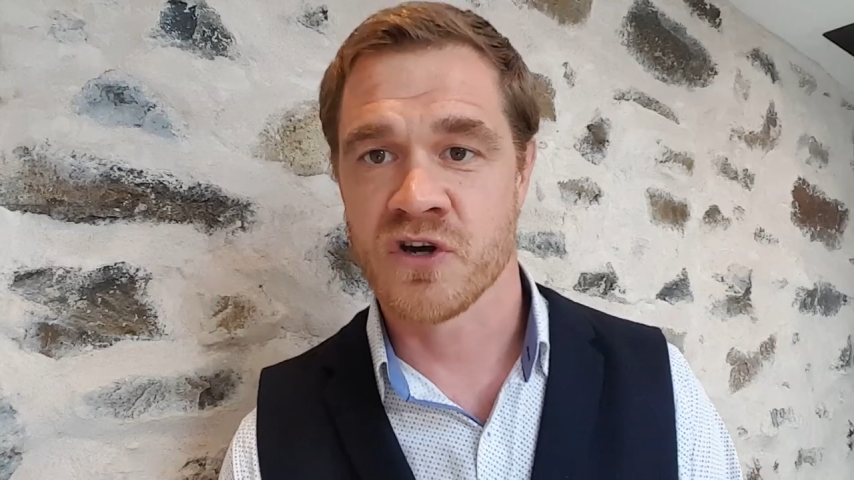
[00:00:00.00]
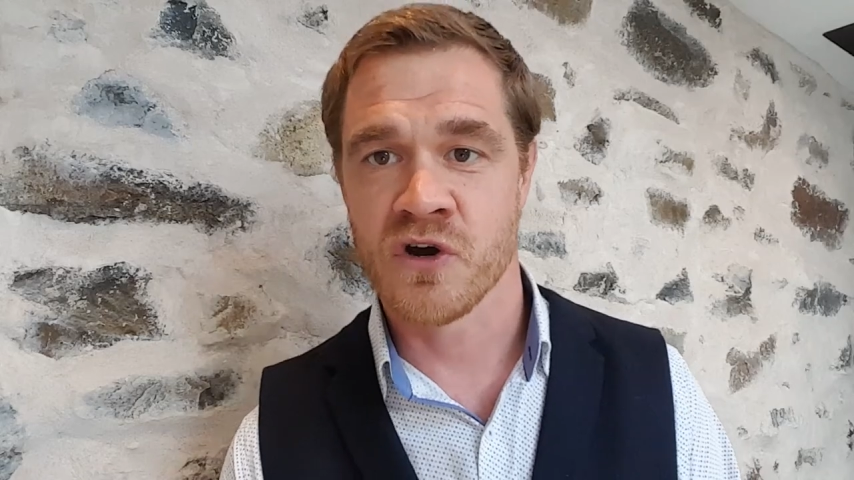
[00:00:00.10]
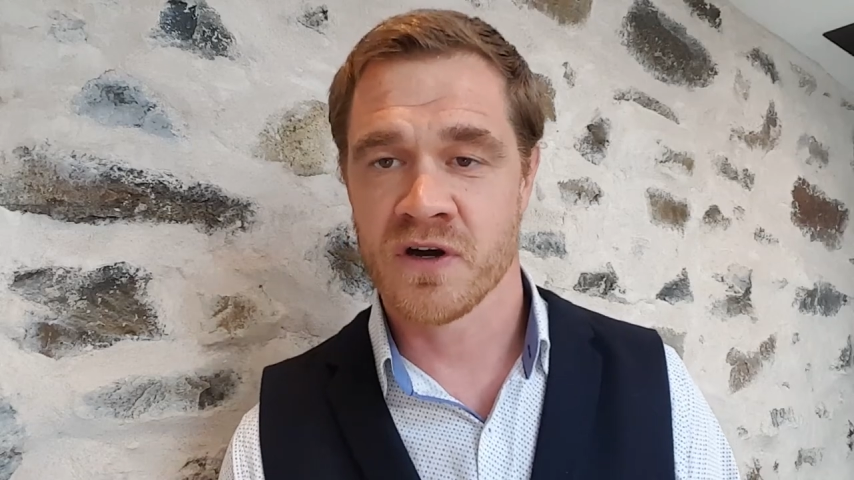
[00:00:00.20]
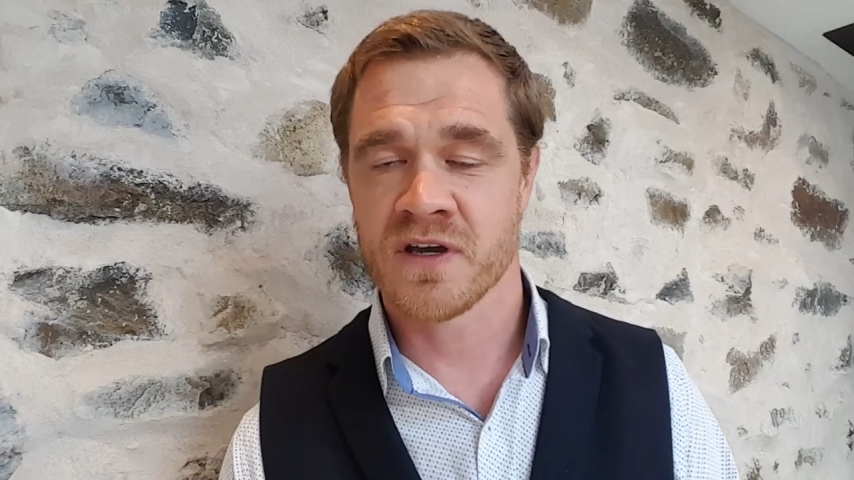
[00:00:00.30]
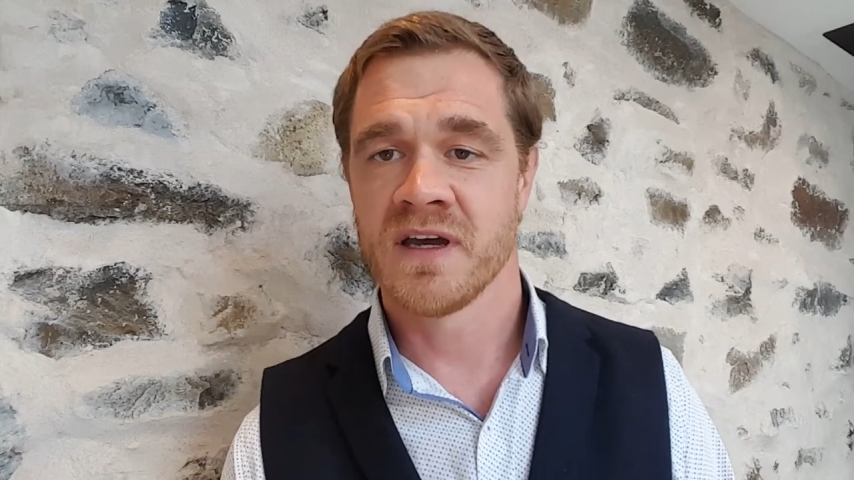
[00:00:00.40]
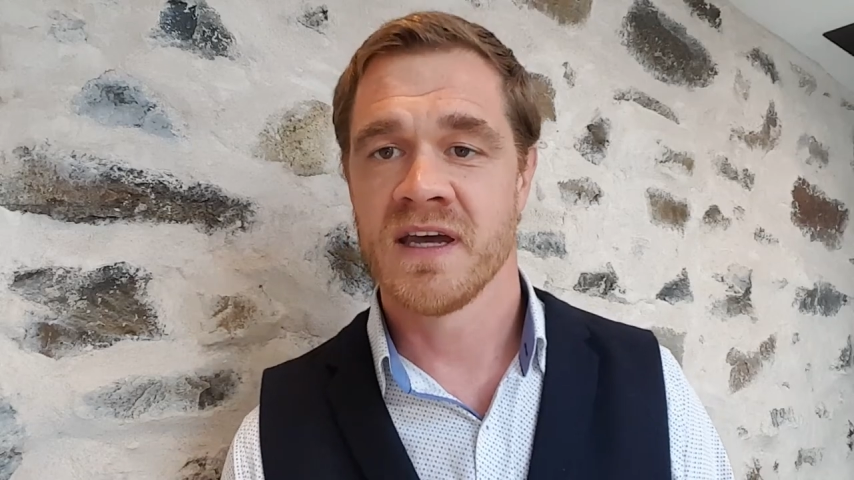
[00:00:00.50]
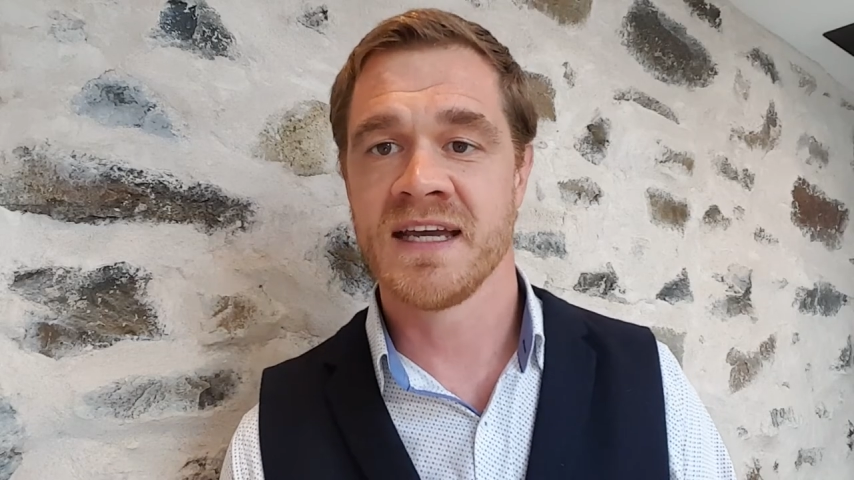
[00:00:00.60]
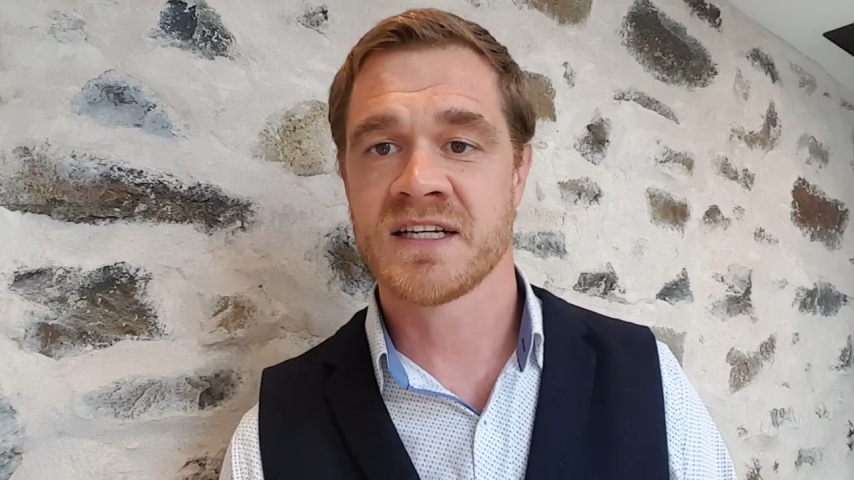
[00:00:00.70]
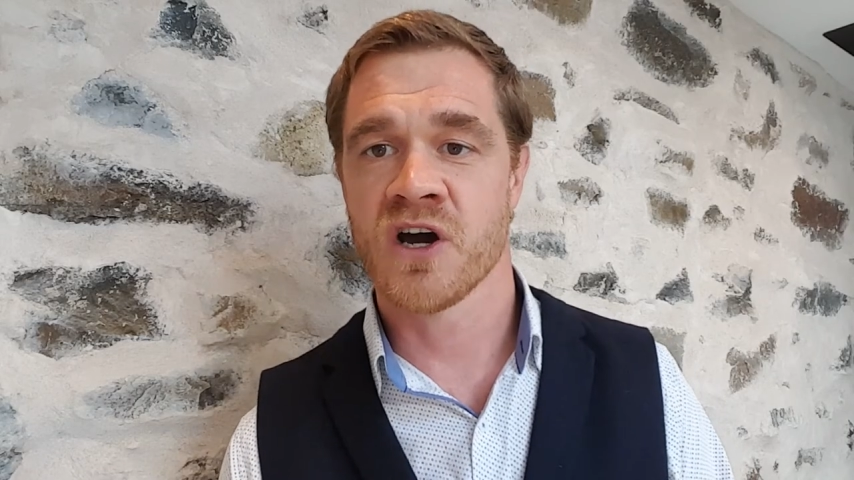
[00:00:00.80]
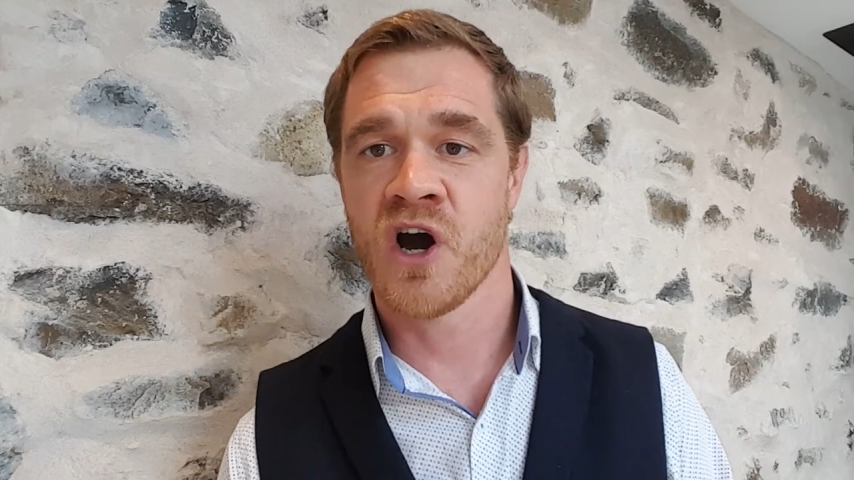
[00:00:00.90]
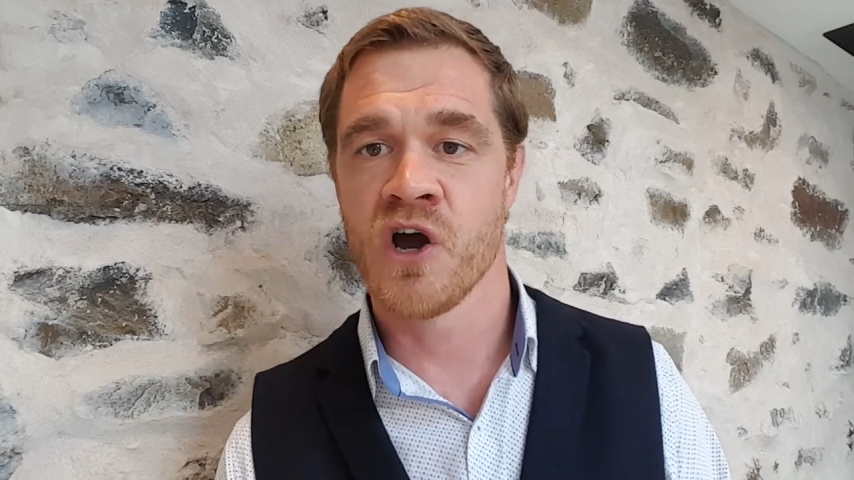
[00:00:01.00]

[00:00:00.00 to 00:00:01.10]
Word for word: cook, heat our